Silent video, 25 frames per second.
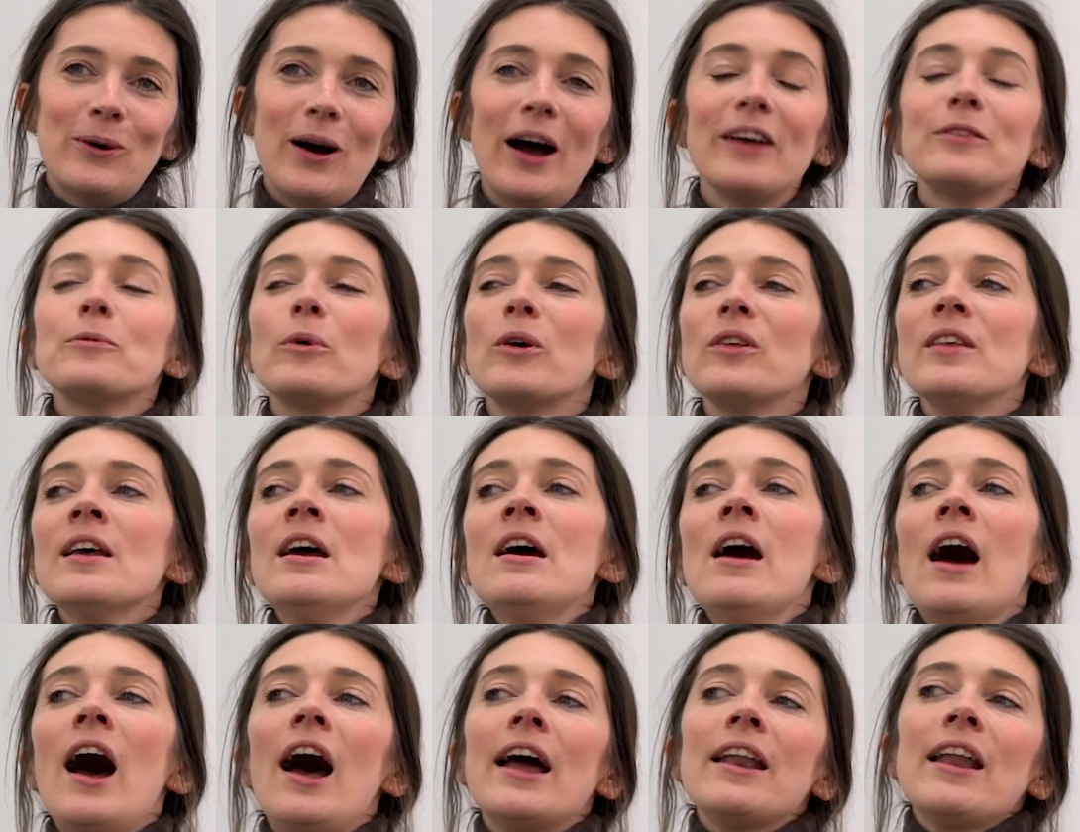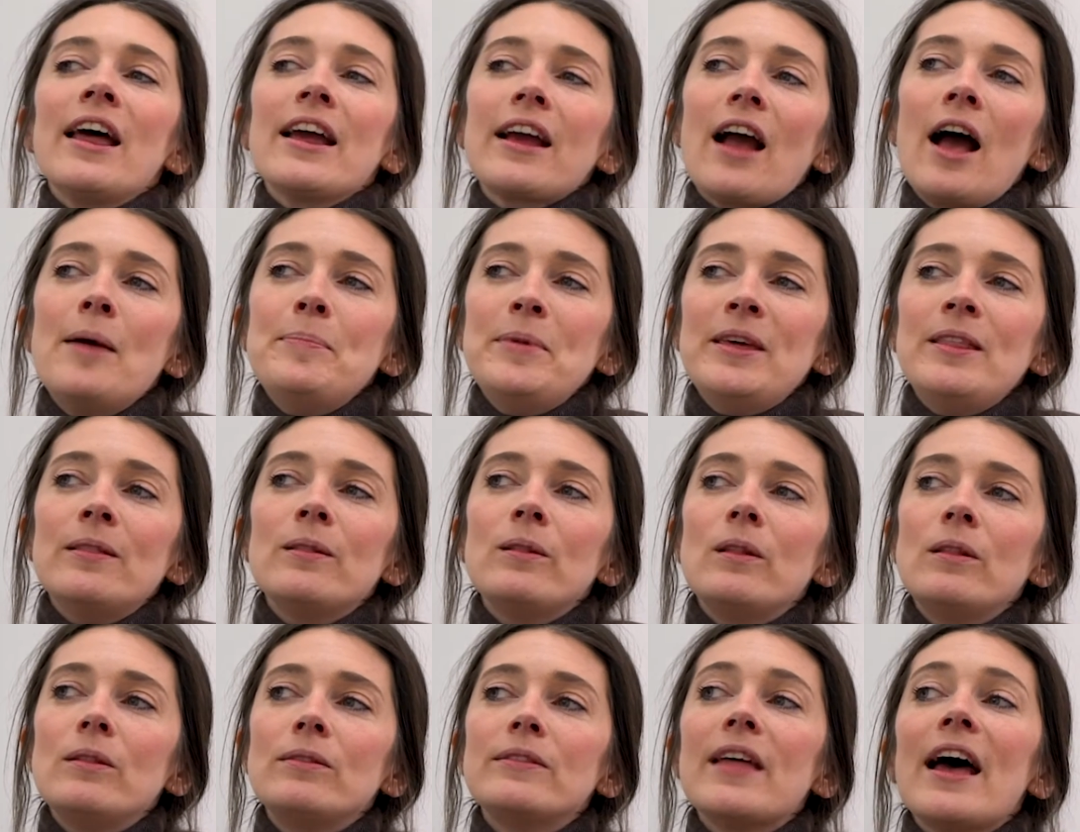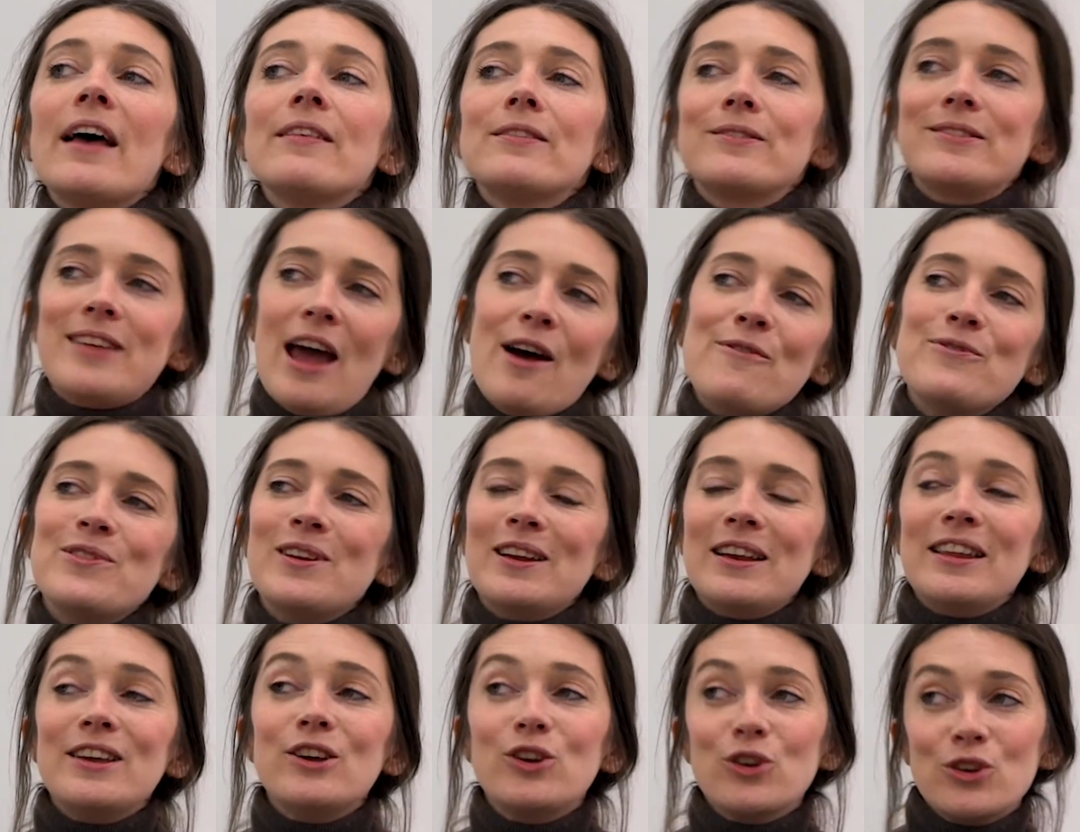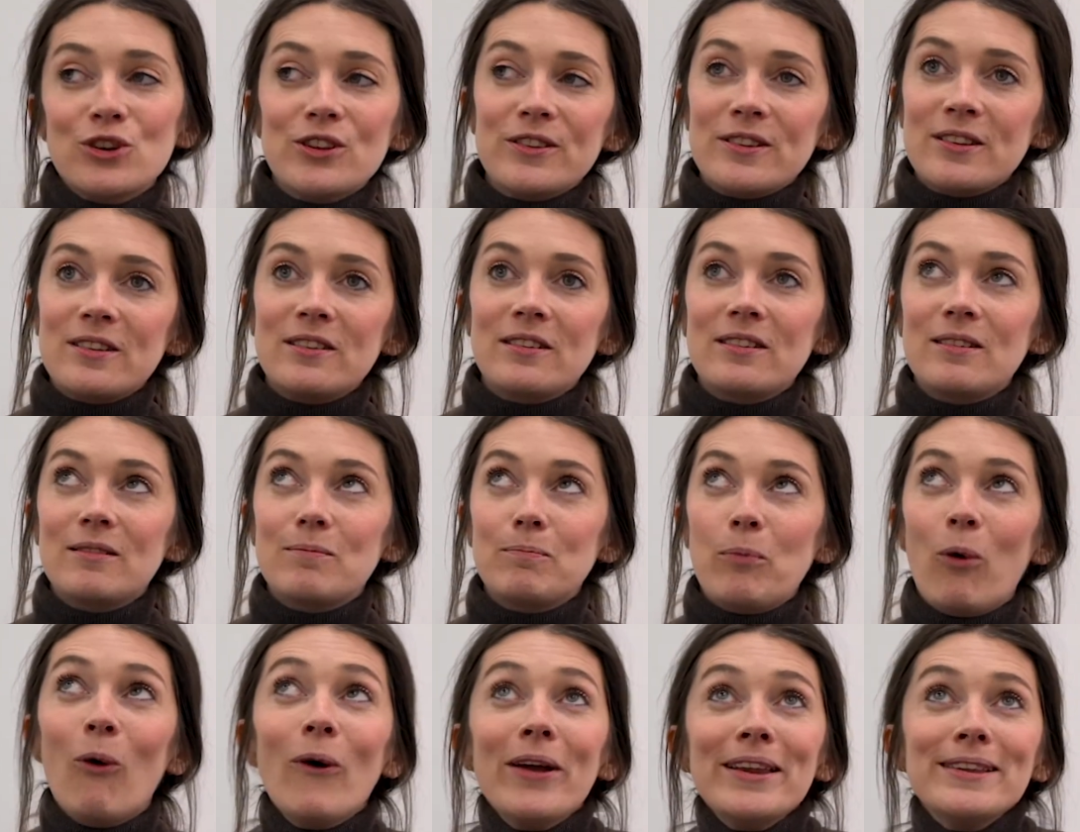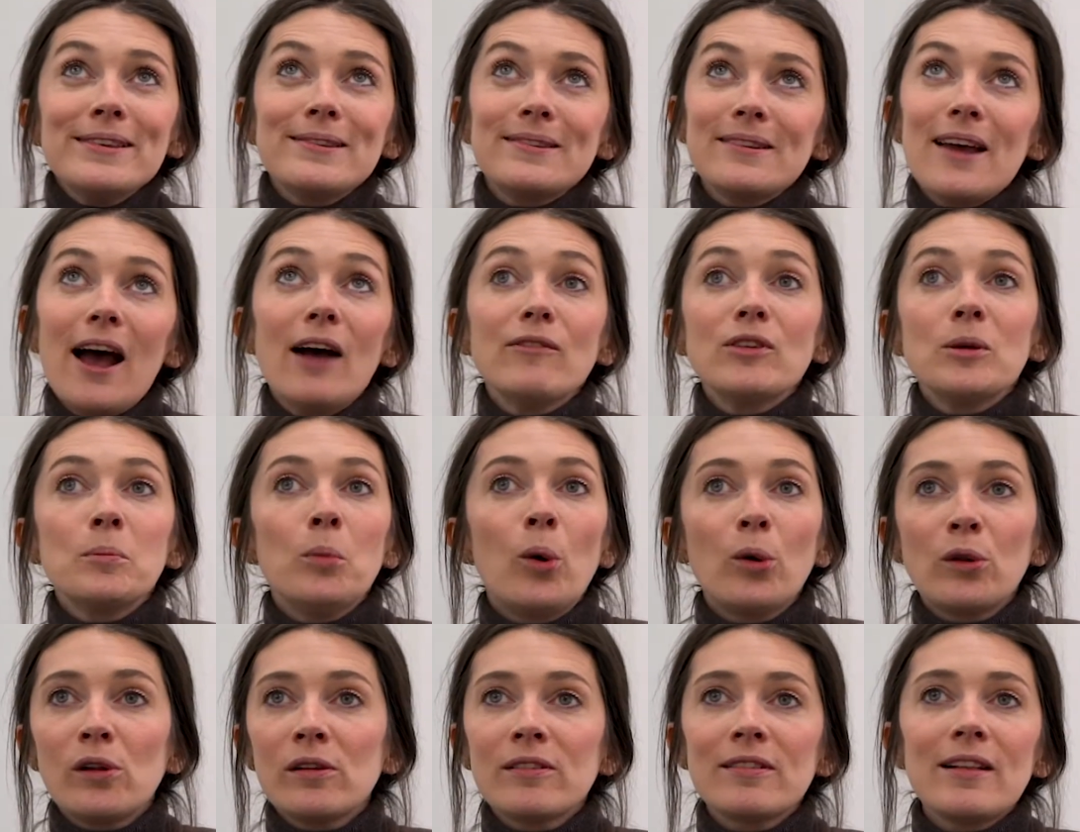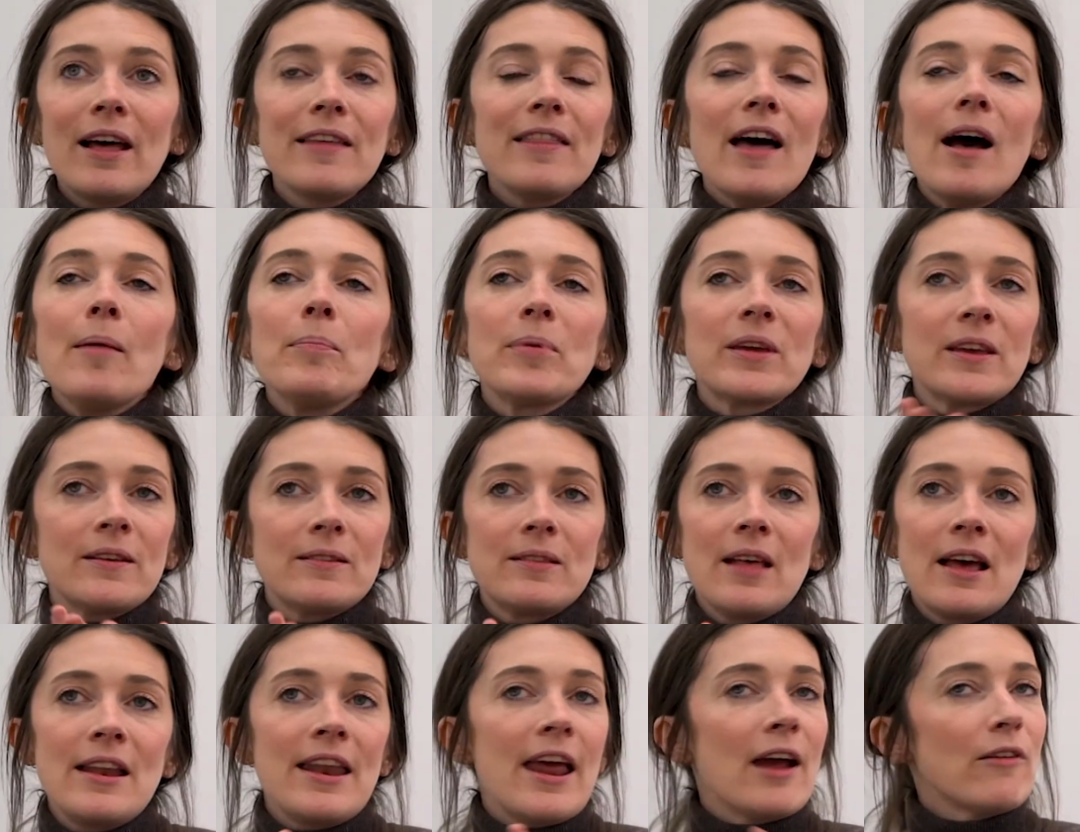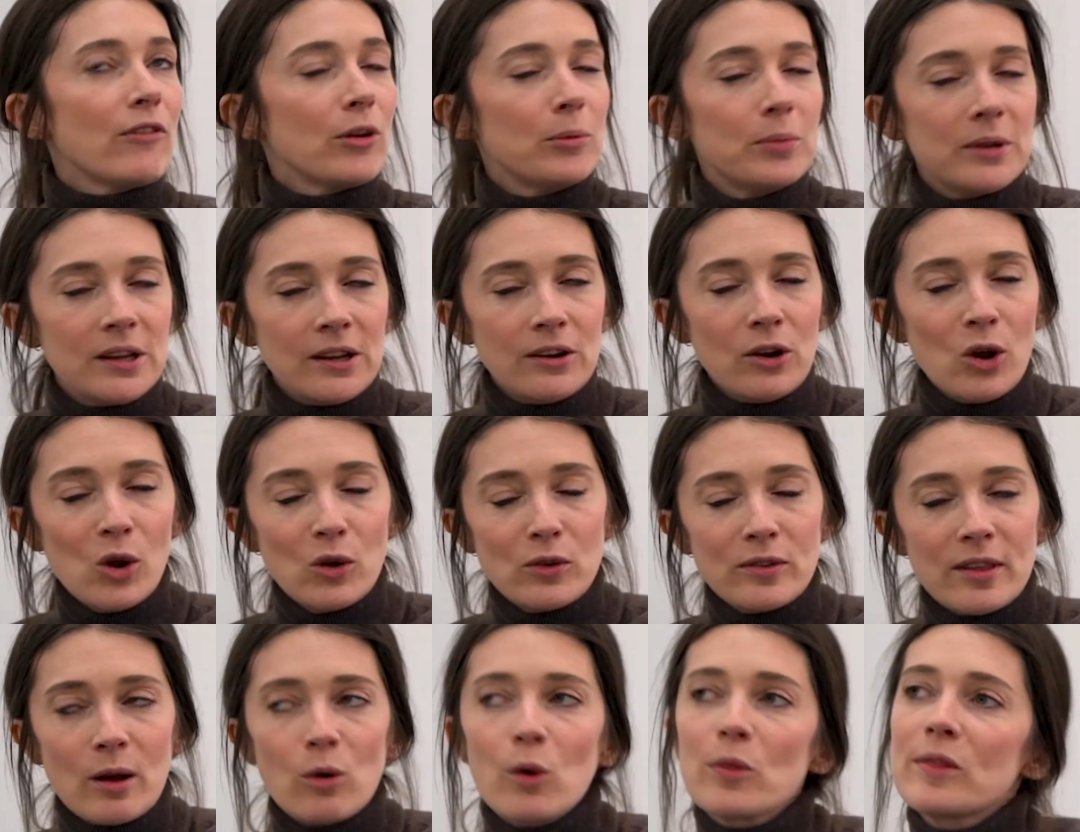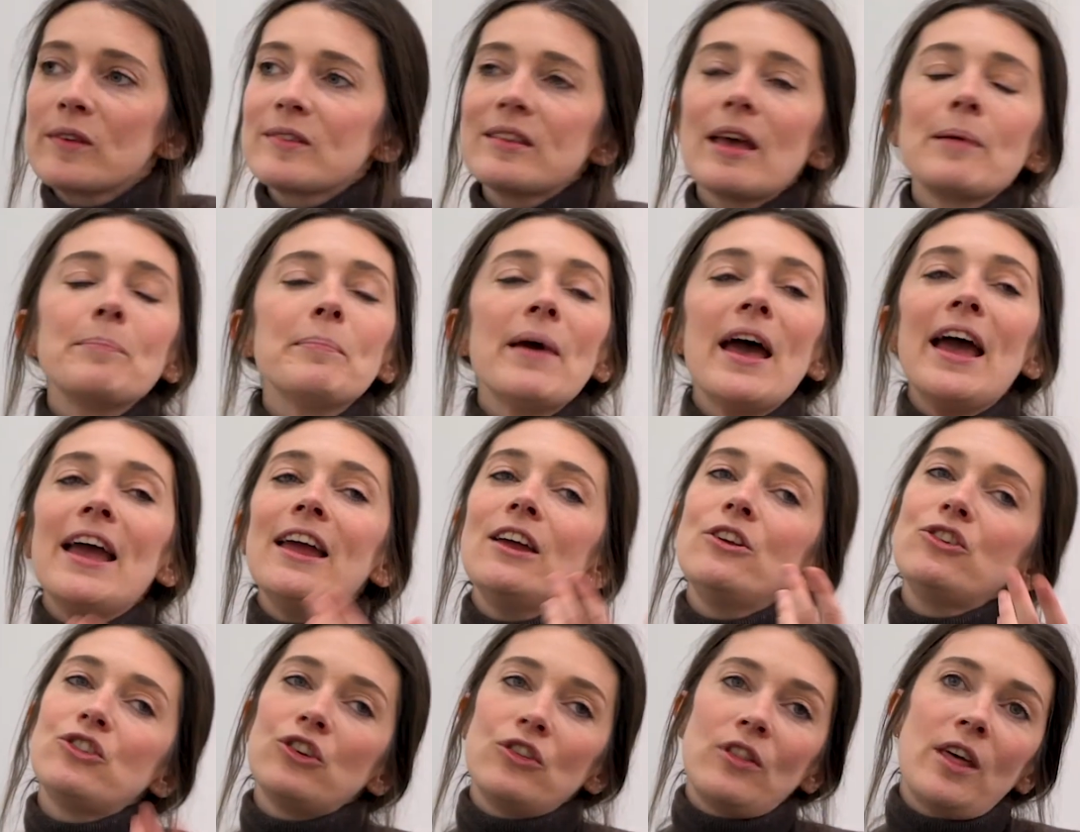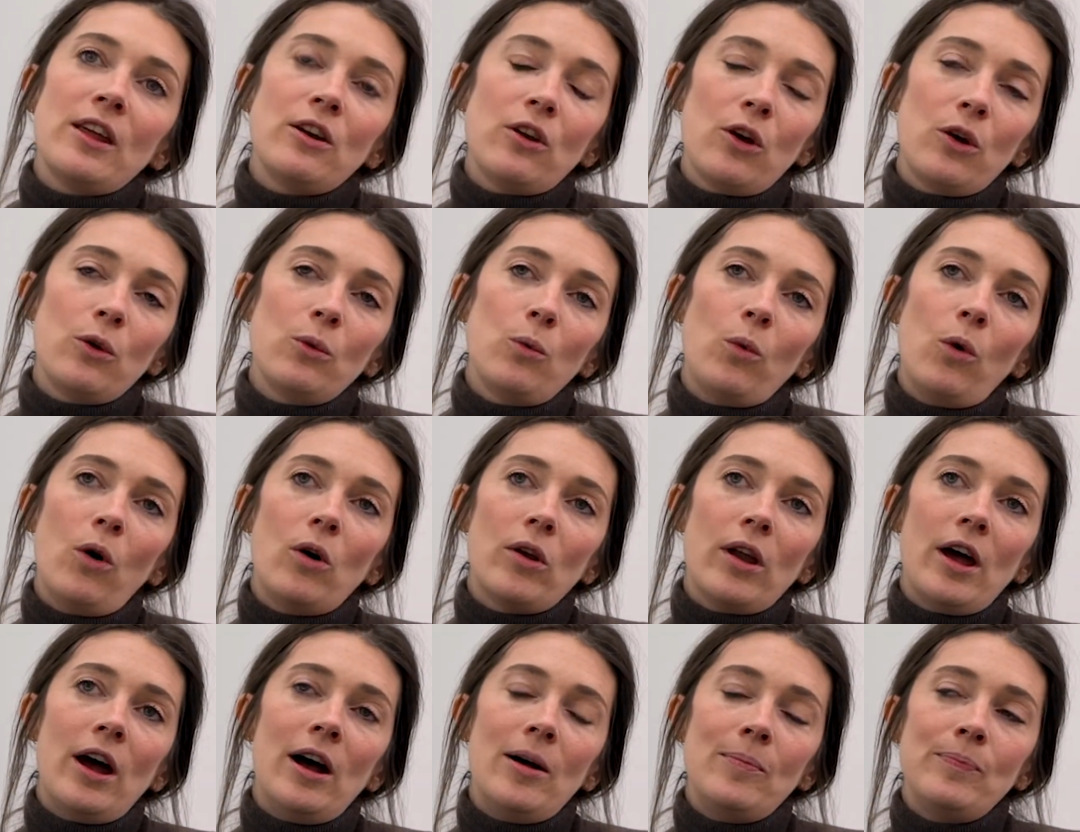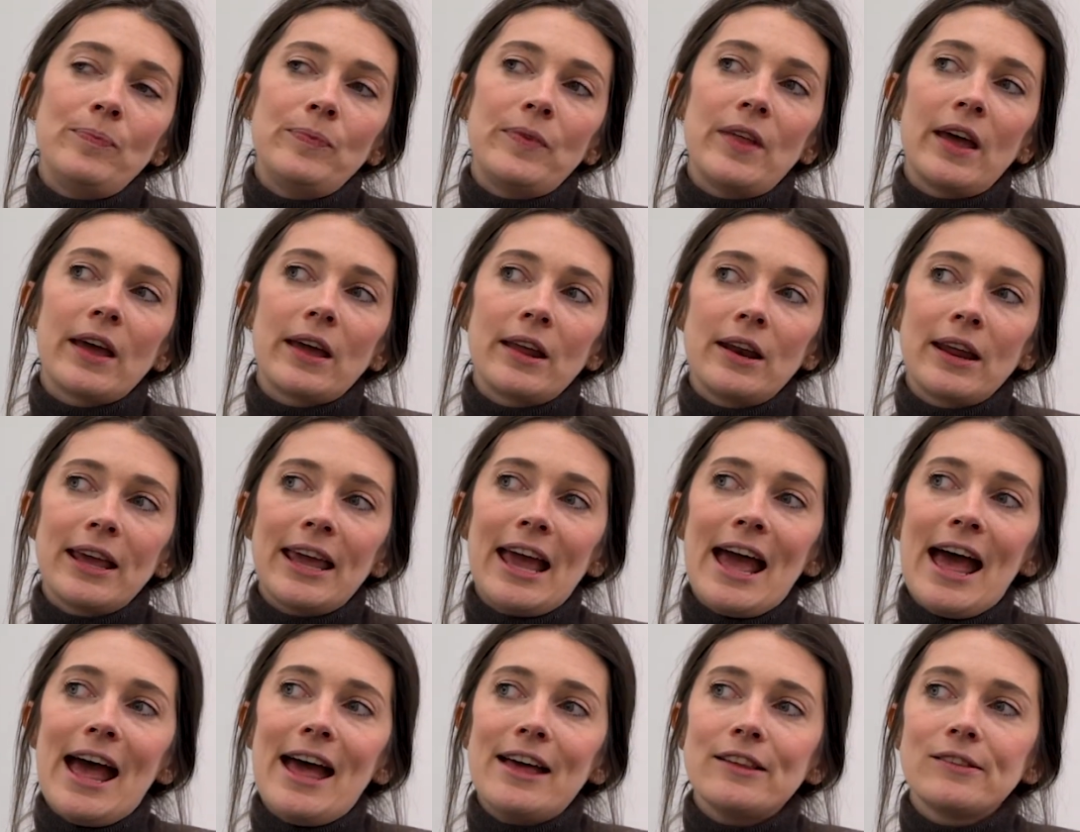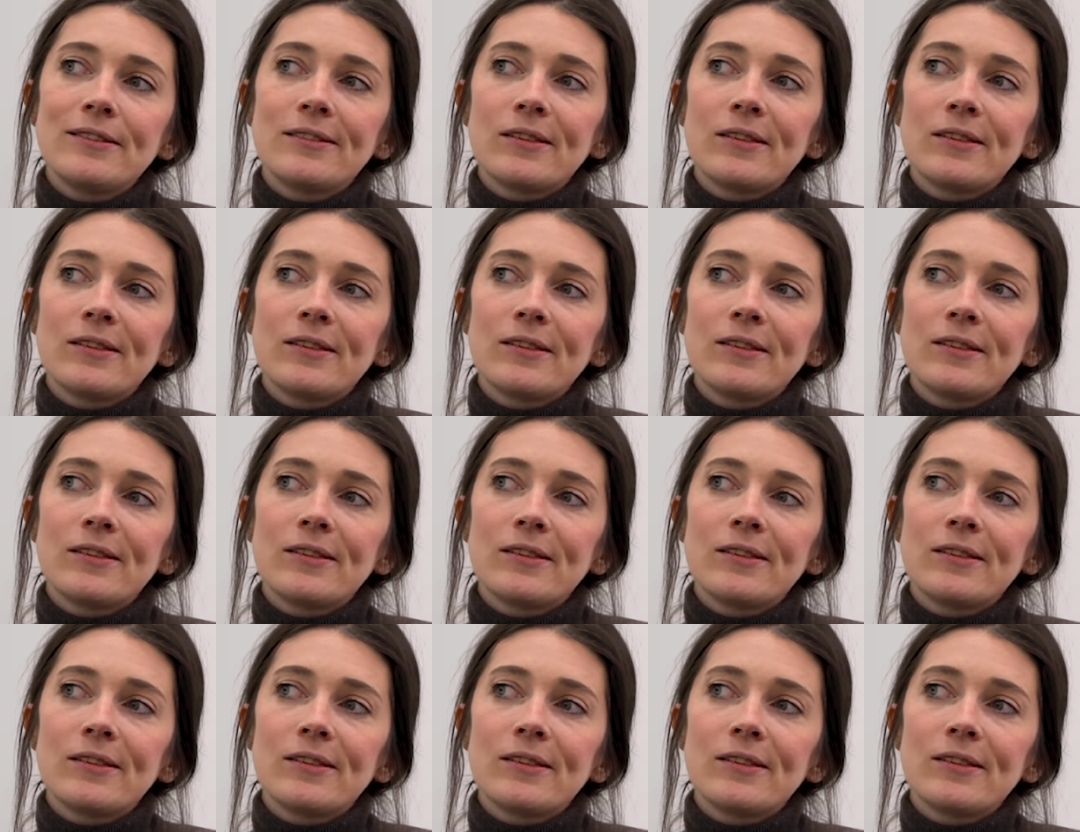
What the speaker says: I suppose, and I mean, there's definitely good points to having models like that, because then everybody knows they're on the same page and they know what they're going to get.